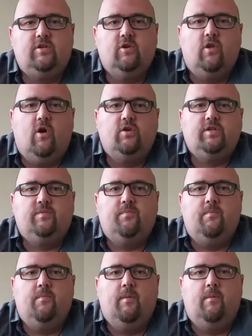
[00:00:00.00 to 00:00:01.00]
your largest
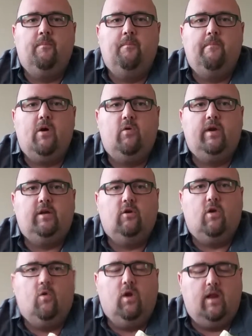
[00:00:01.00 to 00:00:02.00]
bone in your
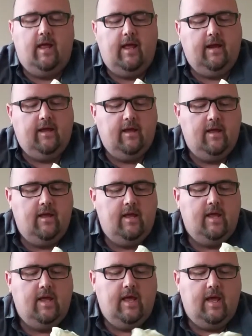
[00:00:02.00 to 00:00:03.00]
lower leg.
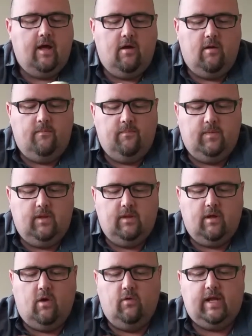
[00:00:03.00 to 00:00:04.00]
On
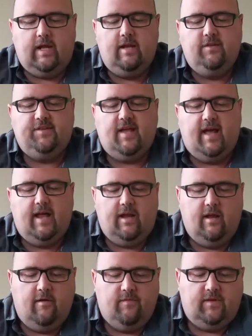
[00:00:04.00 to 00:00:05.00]
the
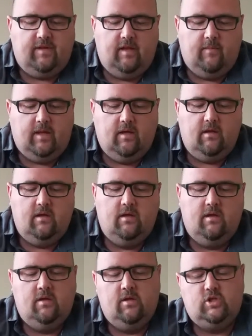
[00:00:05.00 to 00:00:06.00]
inside of the tibia,
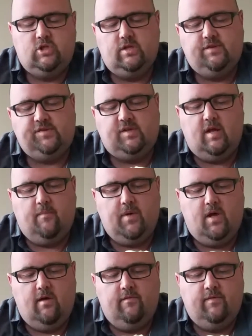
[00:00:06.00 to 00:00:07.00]
just
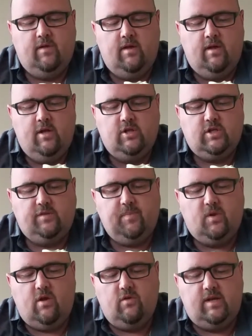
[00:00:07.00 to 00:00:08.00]
below
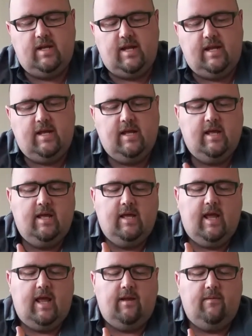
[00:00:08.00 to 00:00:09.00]
the knee
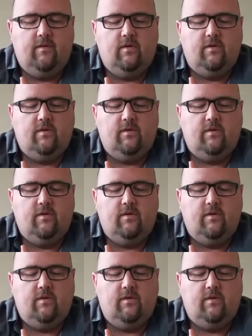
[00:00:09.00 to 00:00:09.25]
and